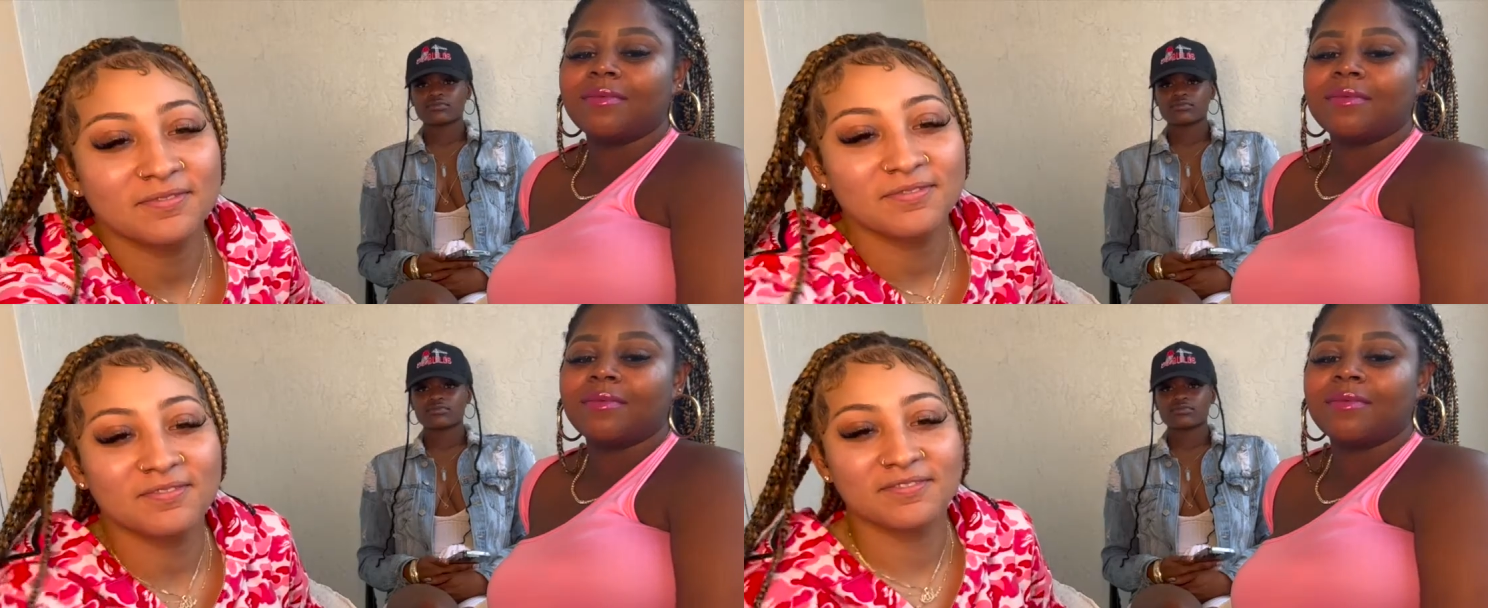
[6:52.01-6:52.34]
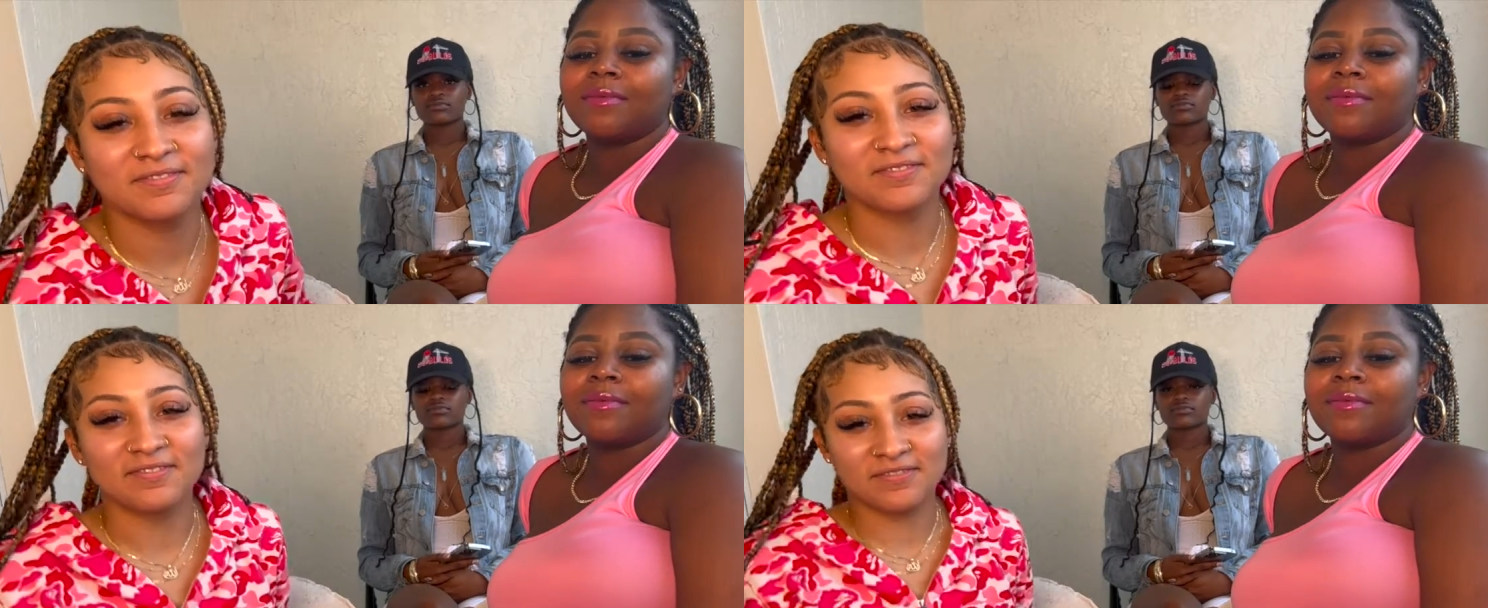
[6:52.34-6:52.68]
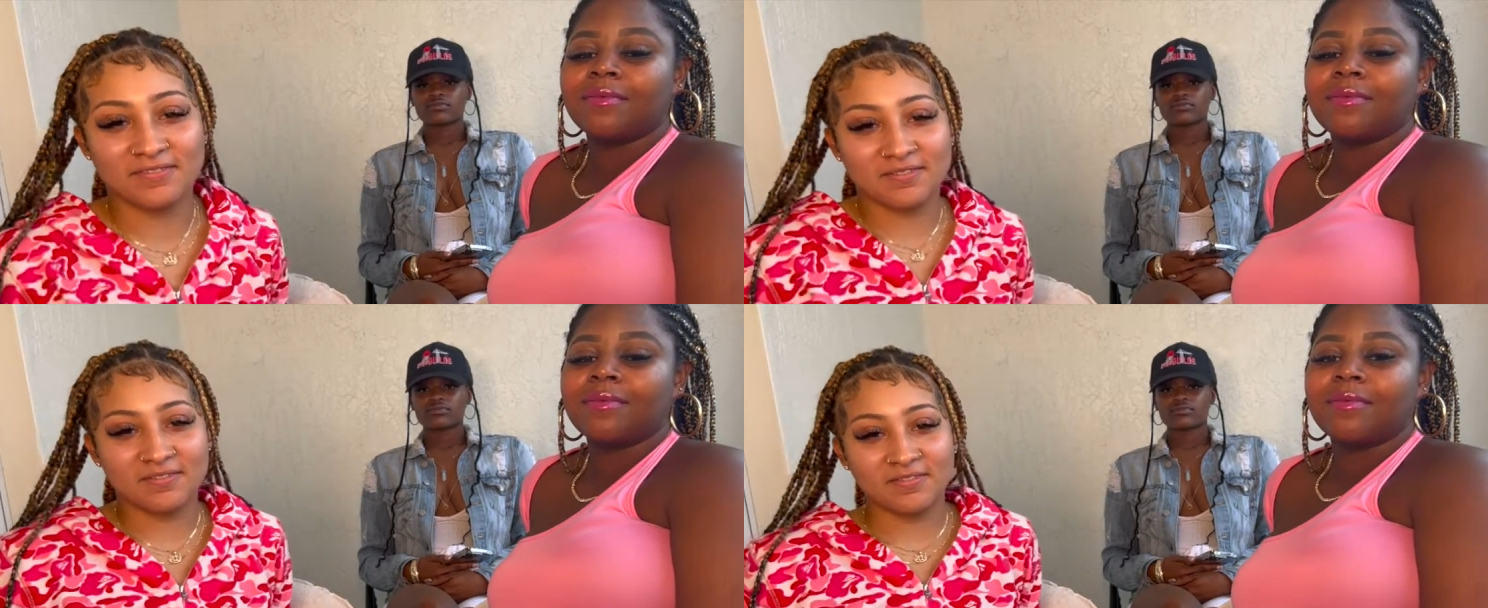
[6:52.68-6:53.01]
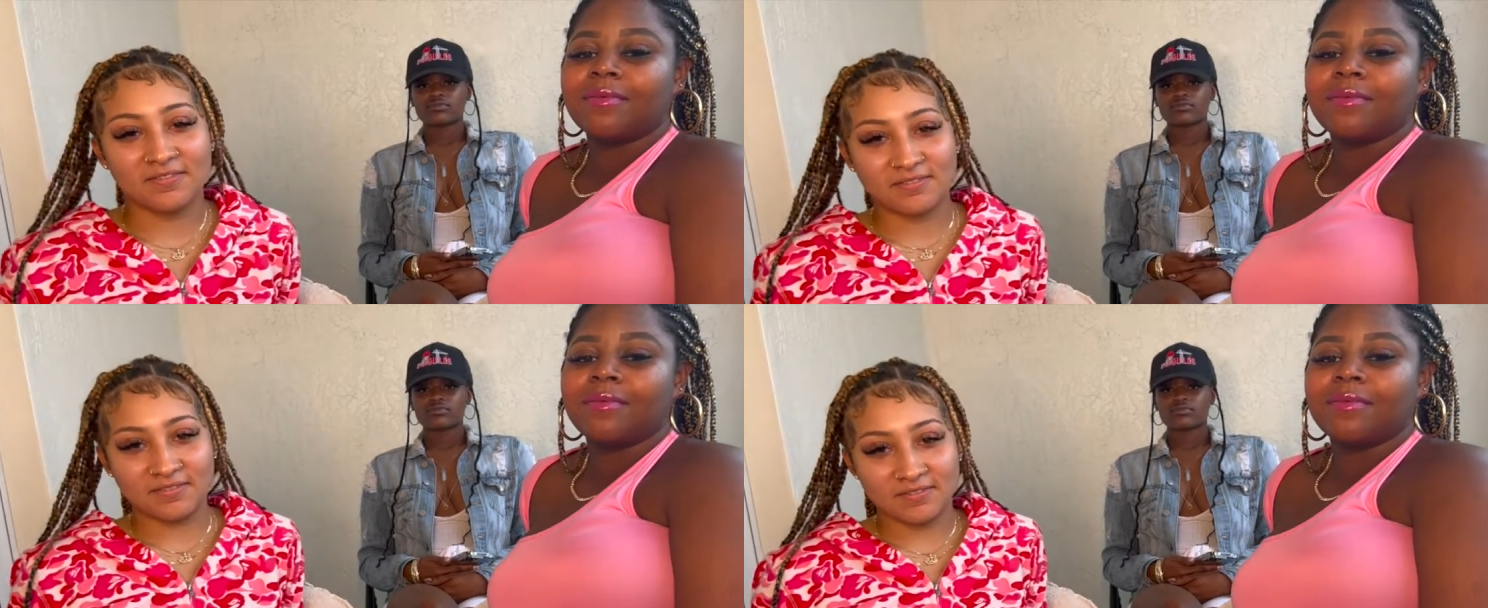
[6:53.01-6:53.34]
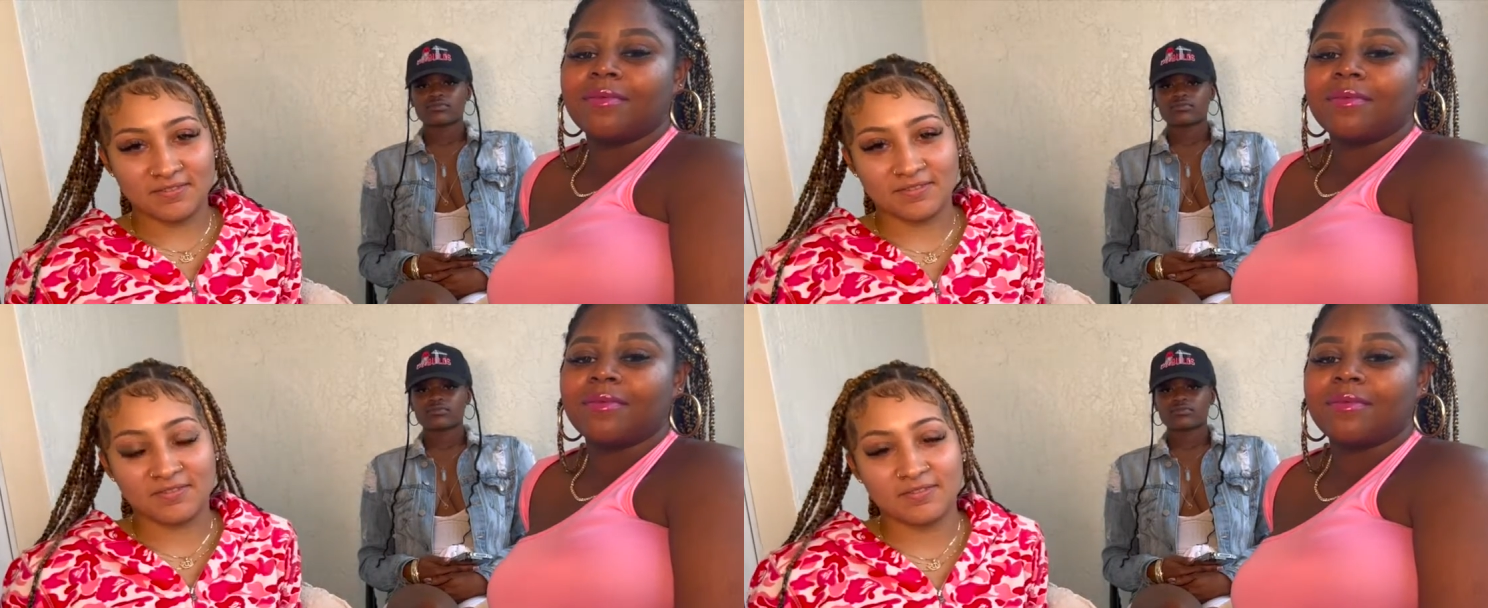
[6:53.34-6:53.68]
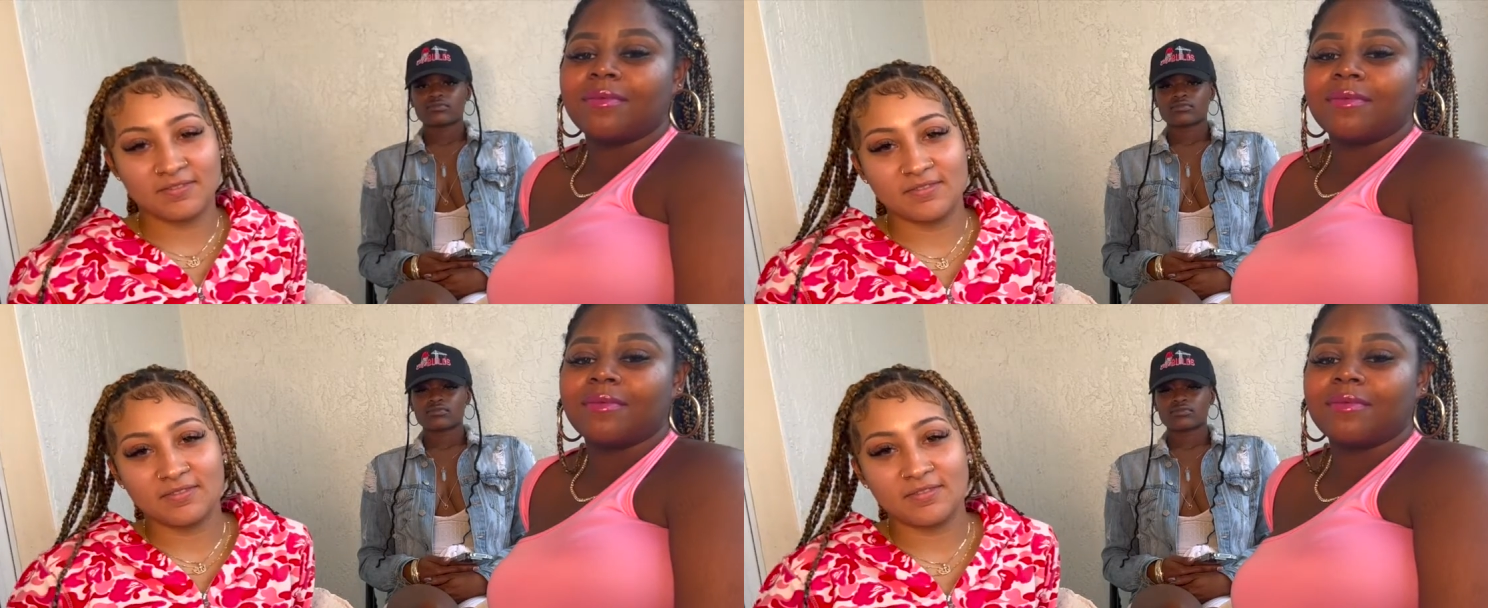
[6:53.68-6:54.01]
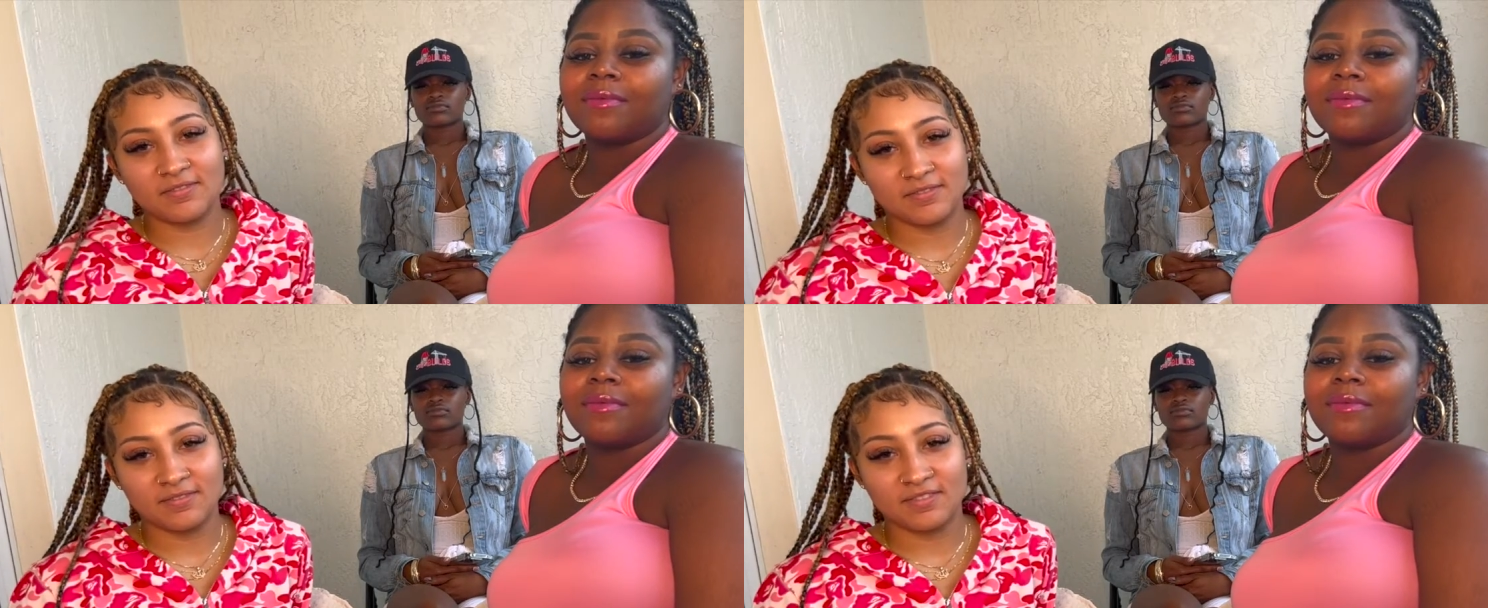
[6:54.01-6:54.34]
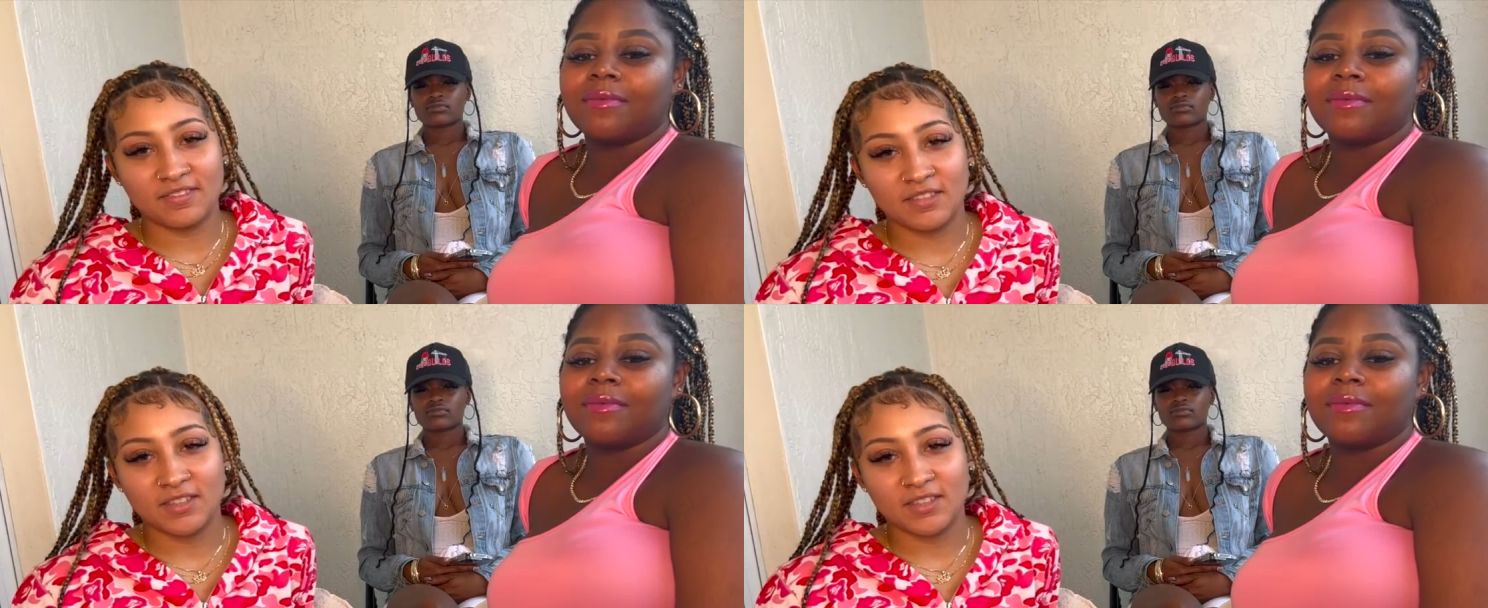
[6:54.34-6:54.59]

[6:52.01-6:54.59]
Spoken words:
No one is speaking in this clip.